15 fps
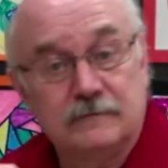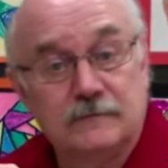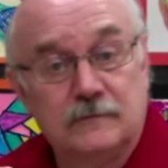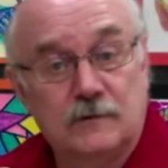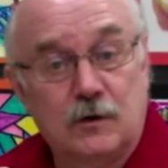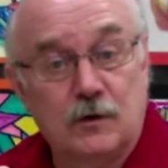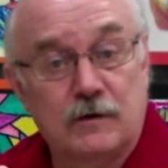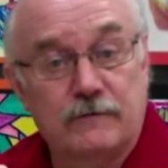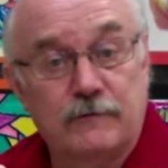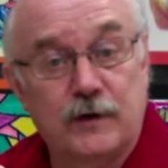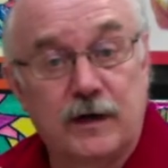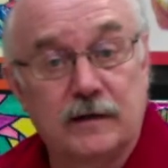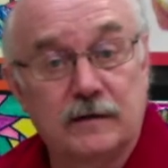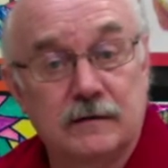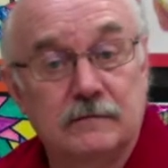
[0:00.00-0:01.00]
or a
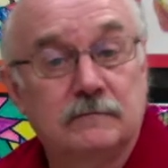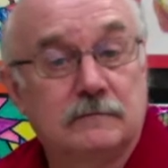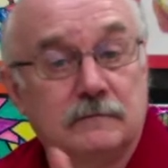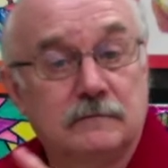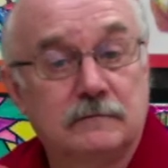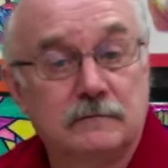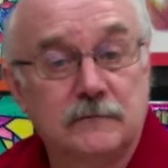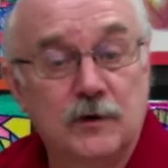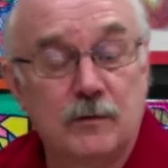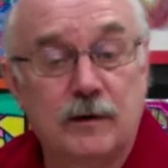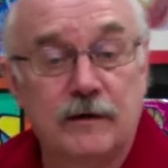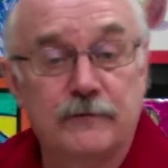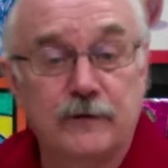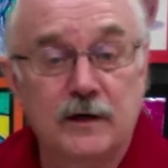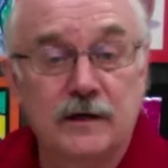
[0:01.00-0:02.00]
friend. You're my
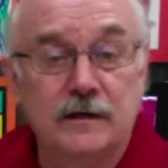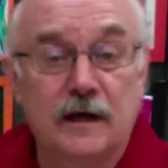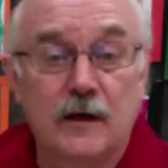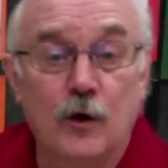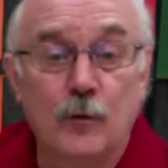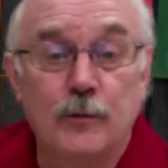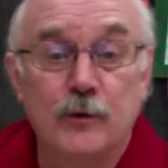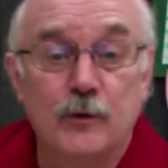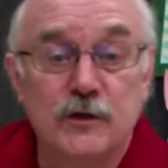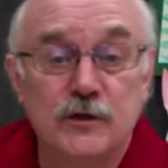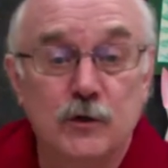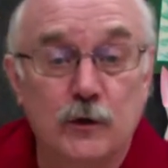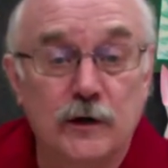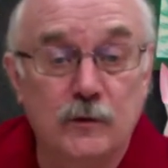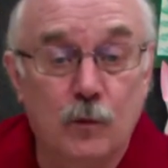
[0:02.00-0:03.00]
friend. I hope you
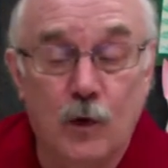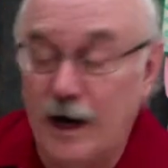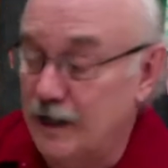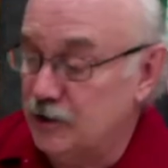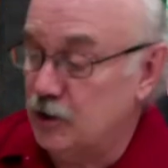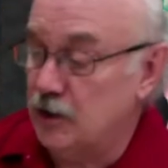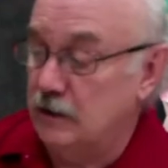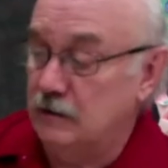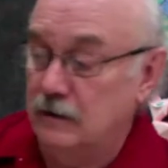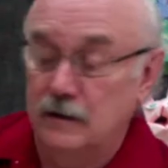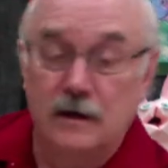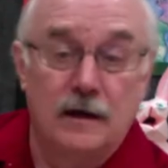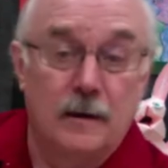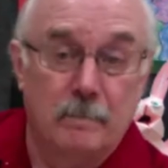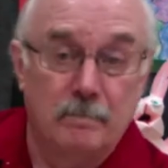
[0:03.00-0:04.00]
enjoyed watching
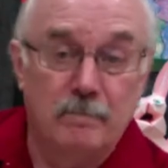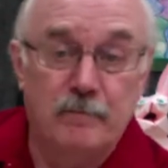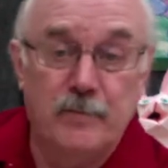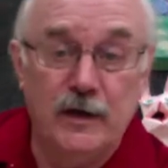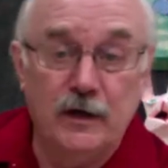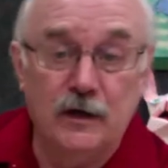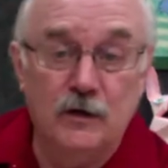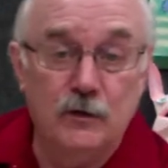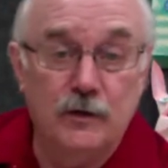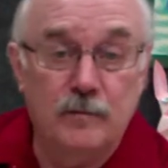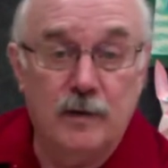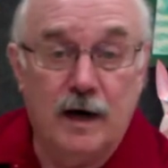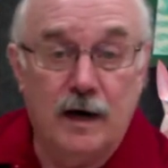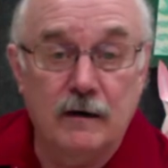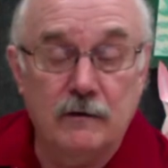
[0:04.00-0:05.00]
build a
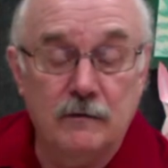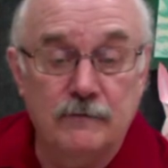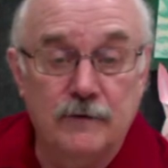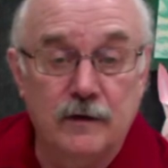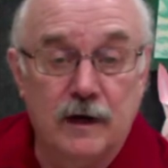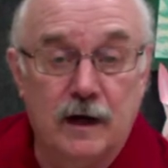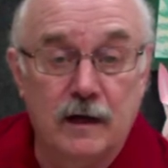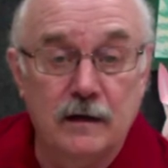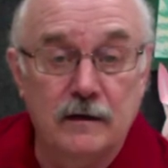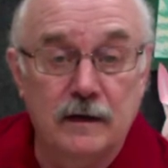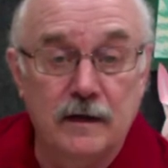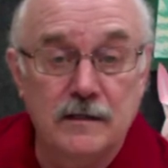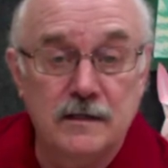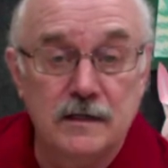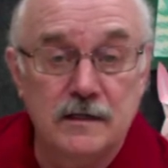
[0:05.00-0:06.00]
bottle for the holiday
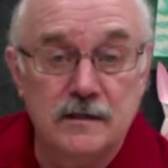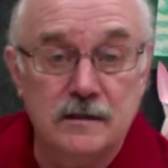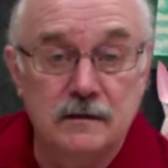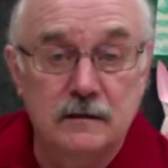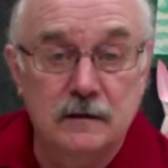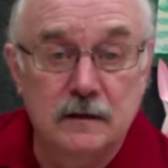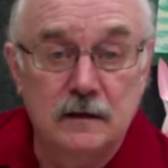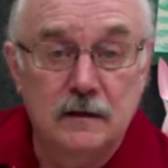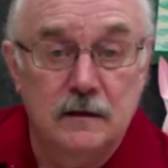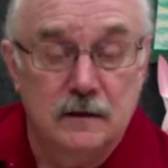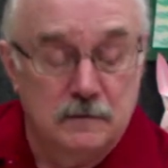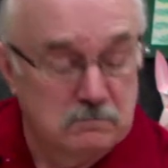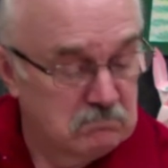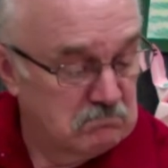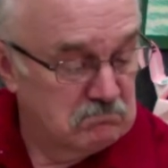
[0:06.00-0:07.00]
season.
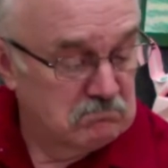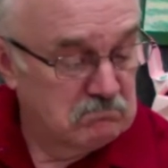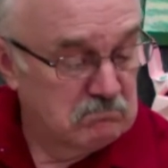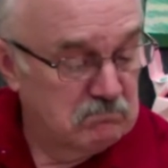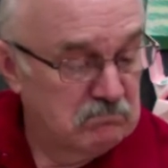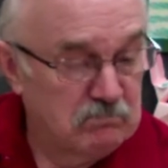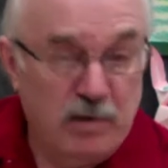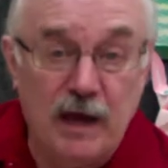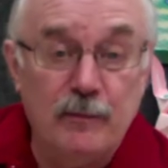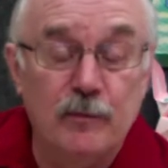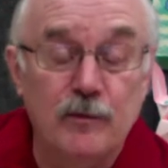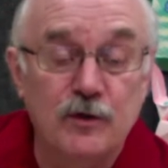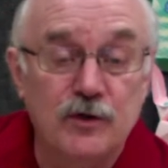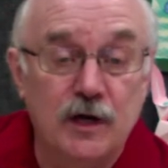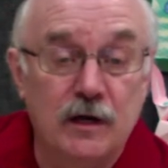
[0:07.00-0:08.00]
Paper
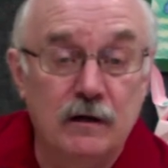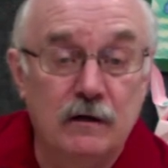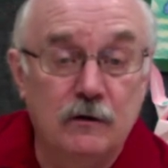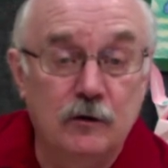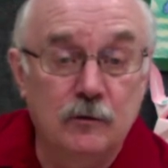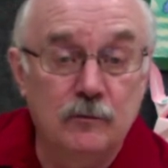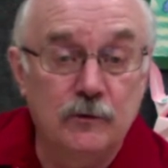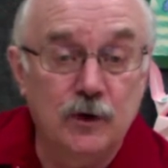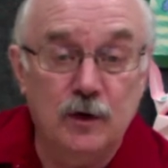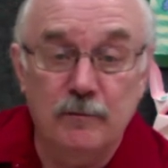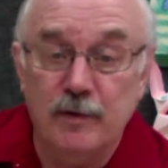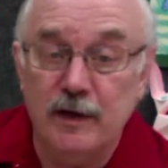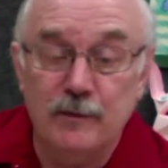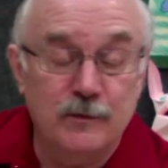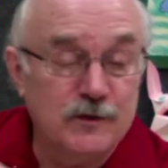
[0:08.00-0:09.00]
mache at home, you can
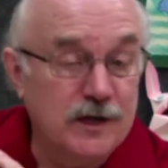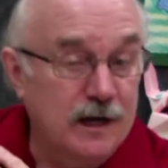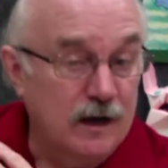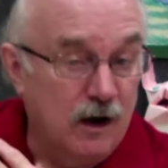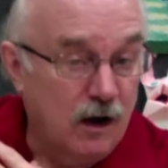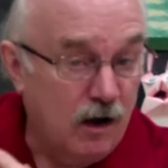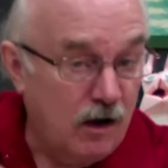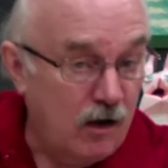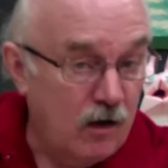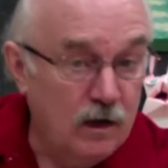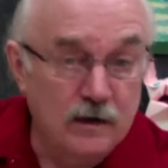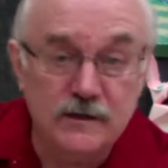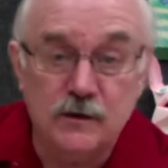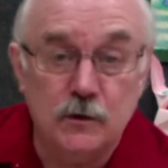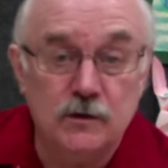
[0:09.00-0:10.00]
paper mache all
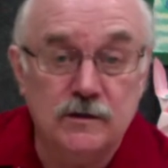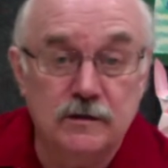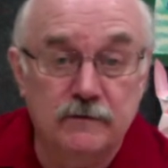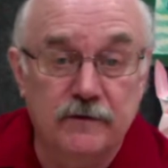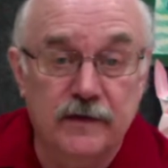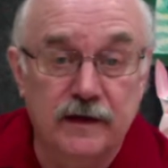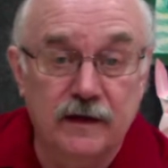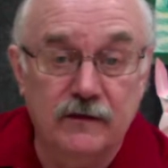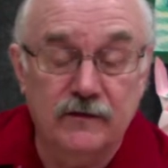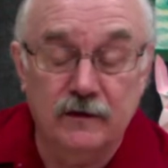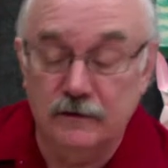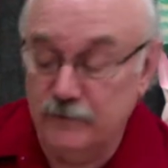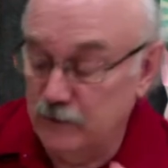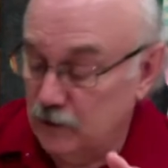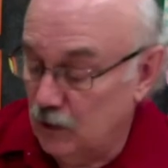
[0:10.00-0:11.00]
sorts of things. And
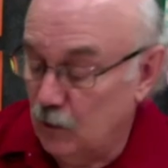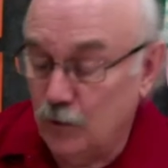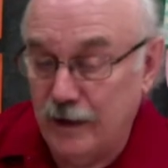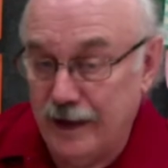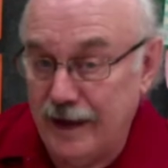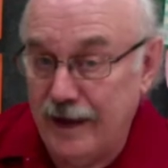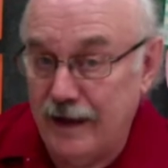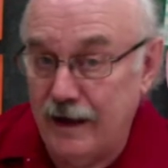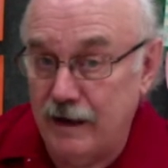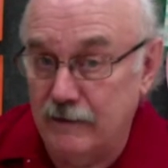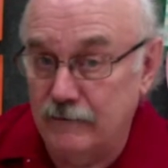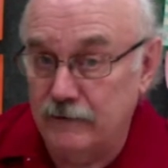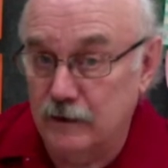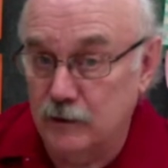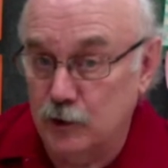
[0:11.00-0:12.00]
if you don't have
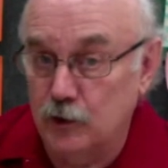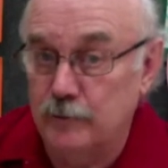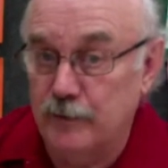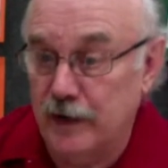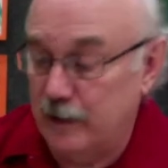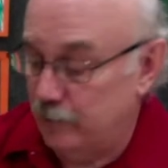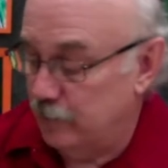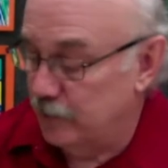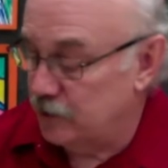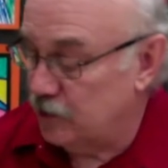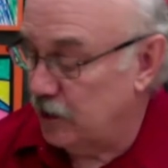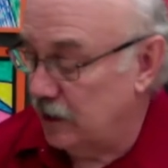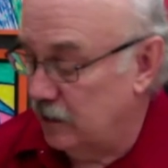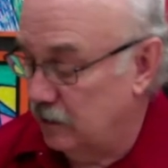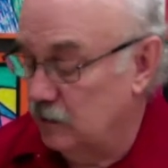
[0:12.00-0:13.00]
a good paper
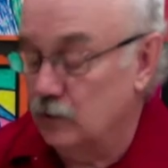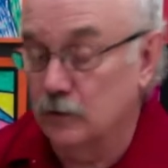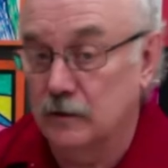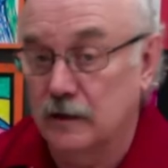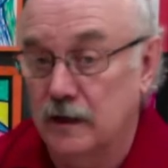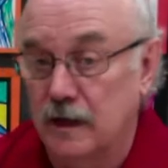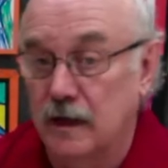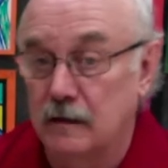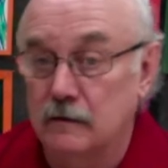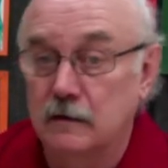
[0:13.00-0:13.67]
mache glue, and again,